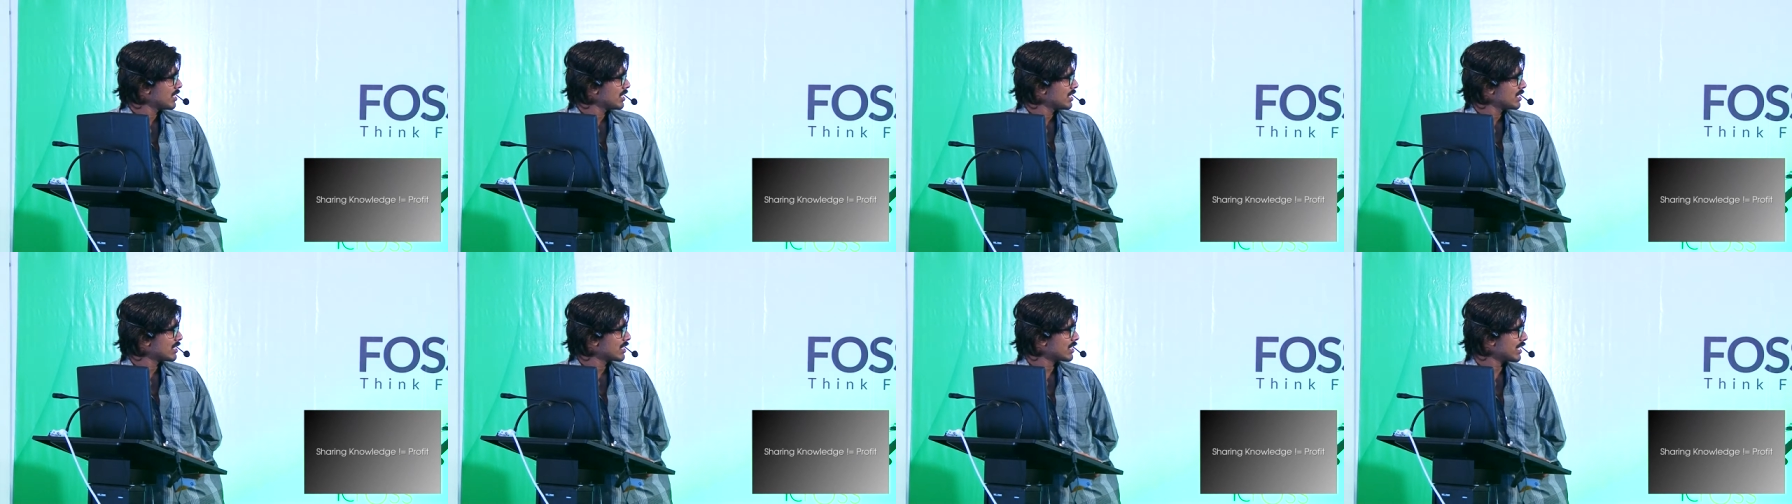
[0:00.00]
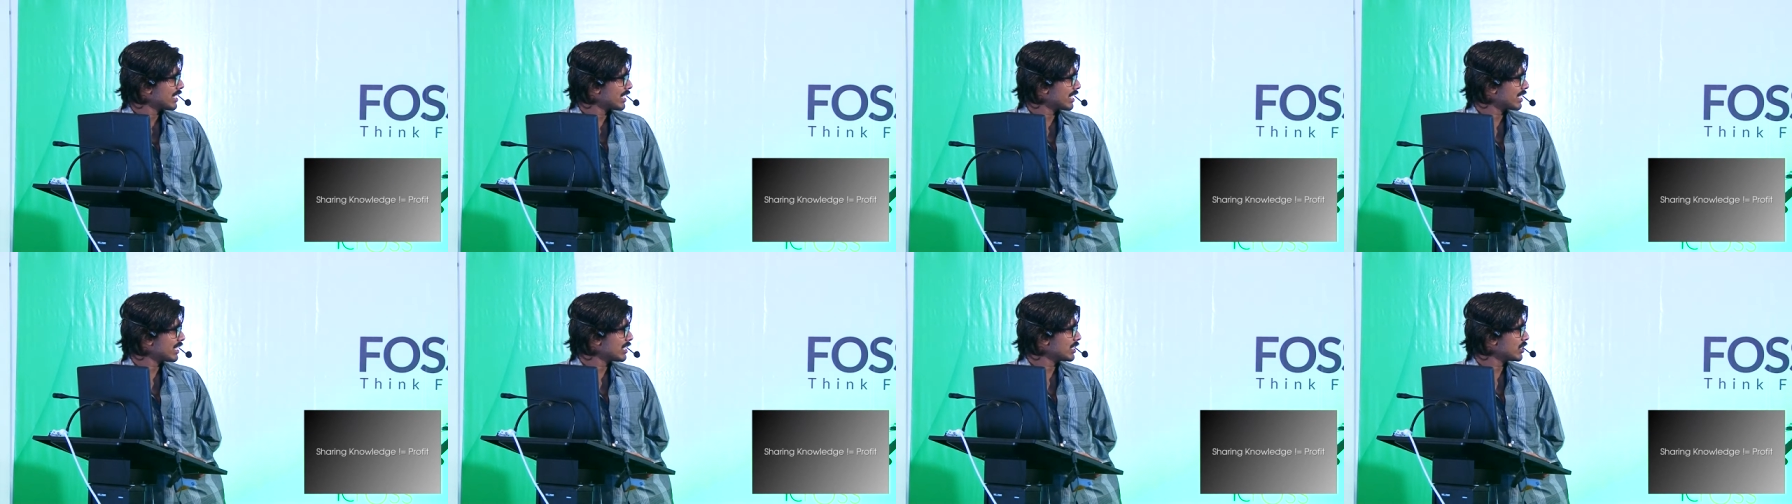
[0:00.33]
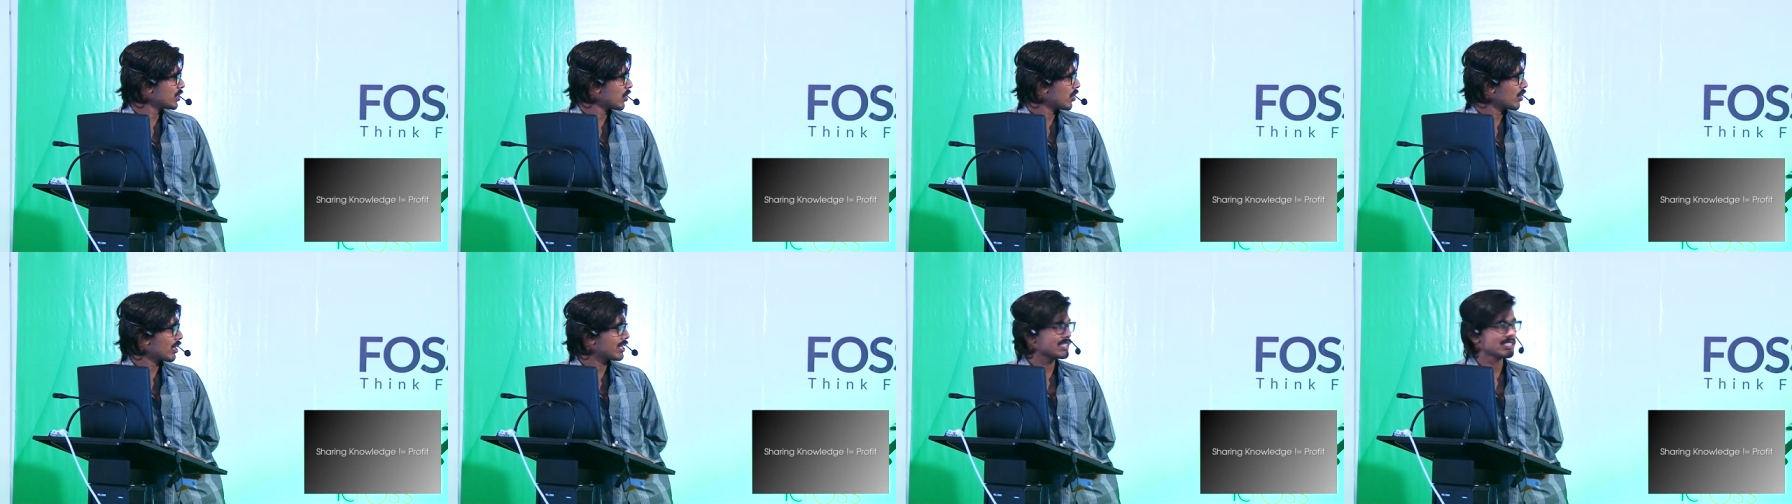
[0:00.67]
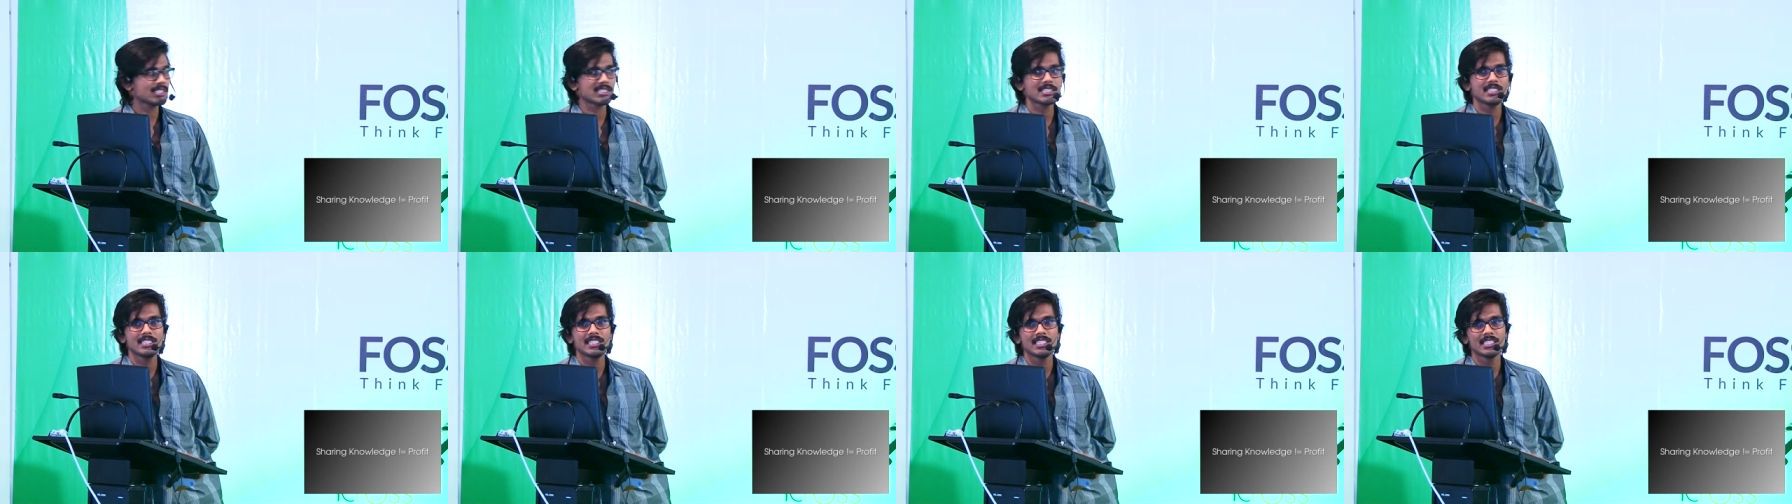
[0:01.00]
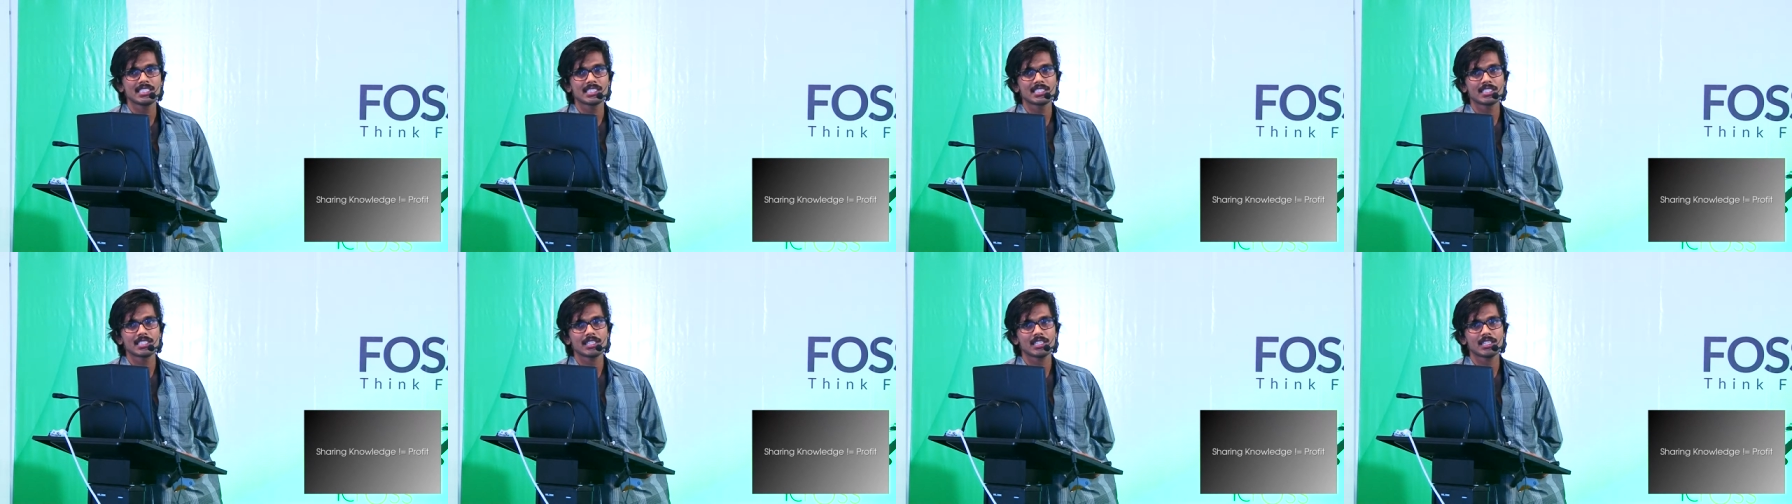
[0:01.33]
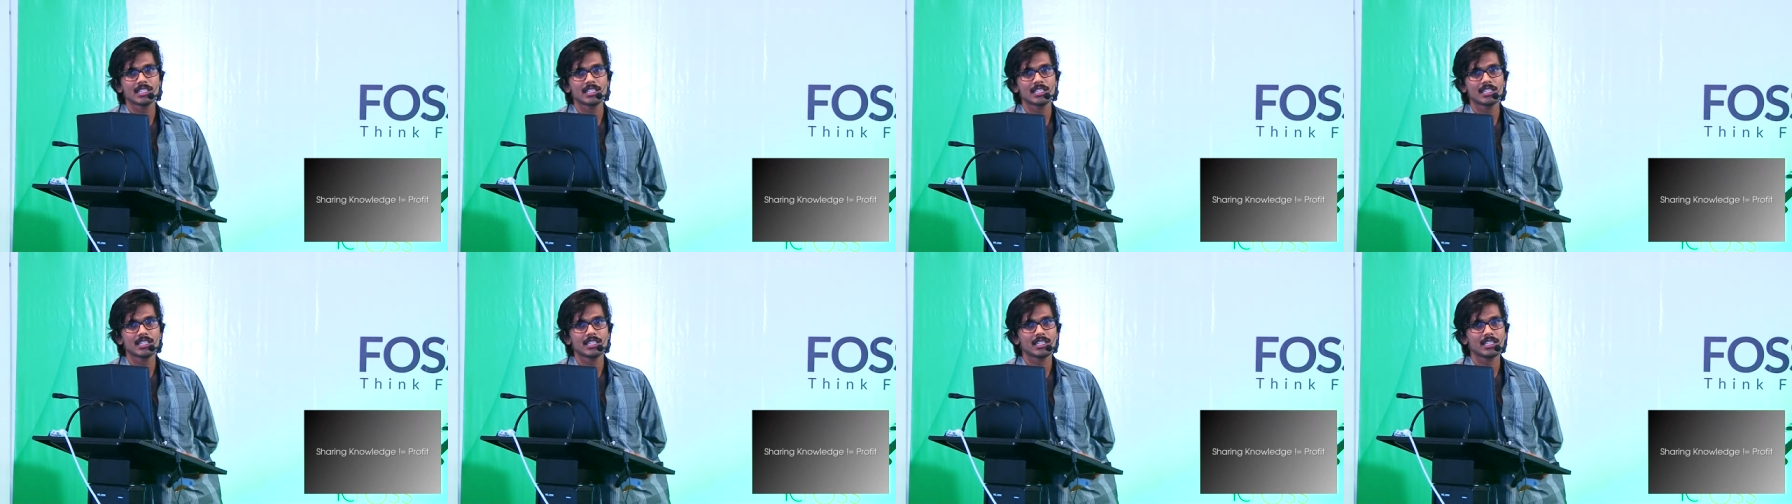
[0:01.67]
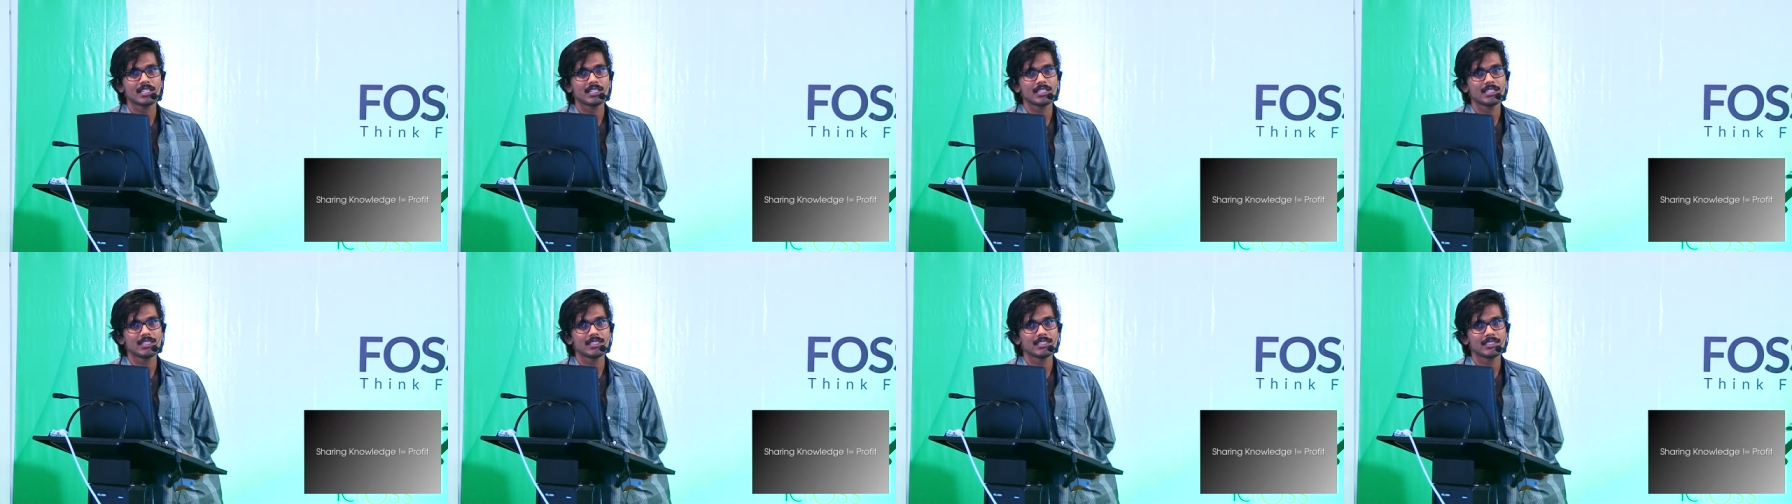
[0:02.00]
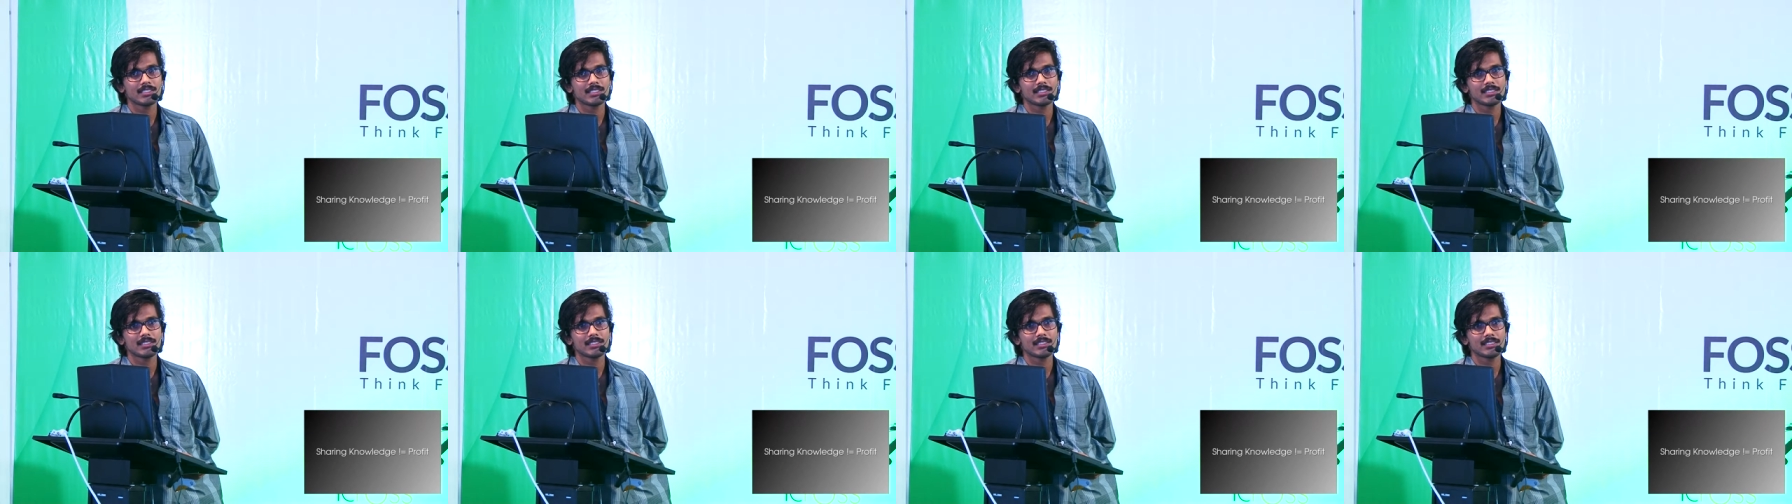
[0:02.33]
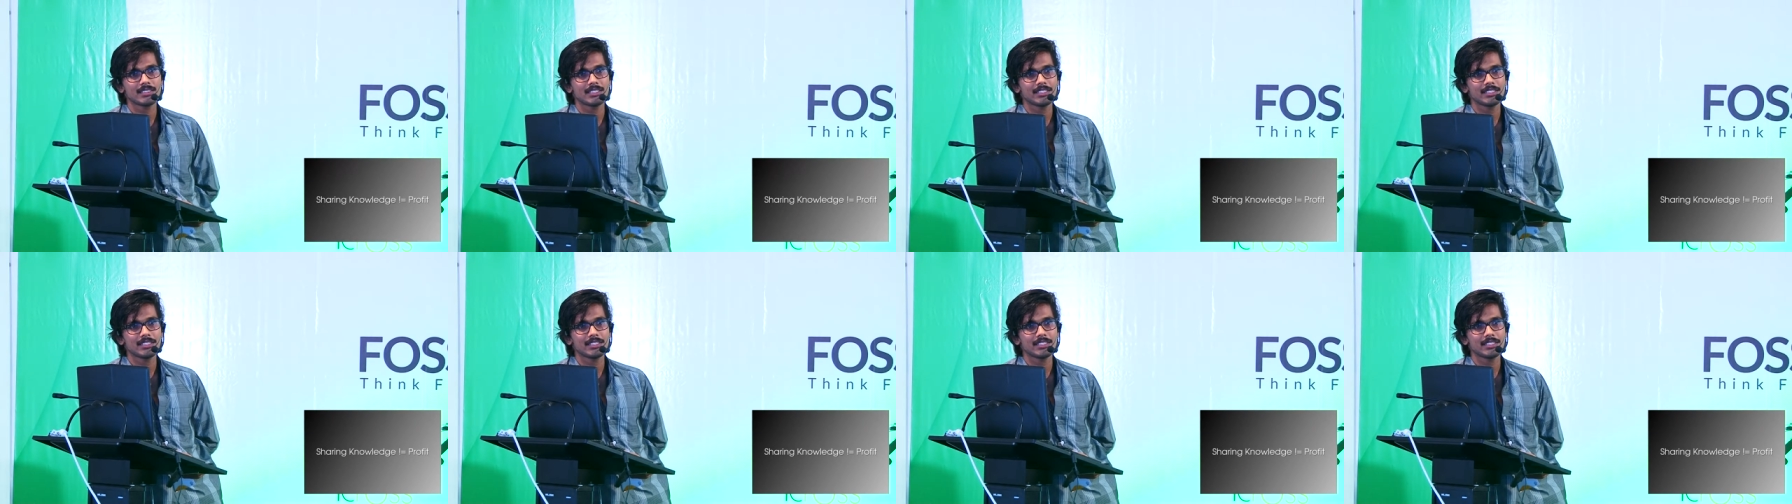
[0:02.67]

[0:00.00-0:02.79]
sharing knowledge is a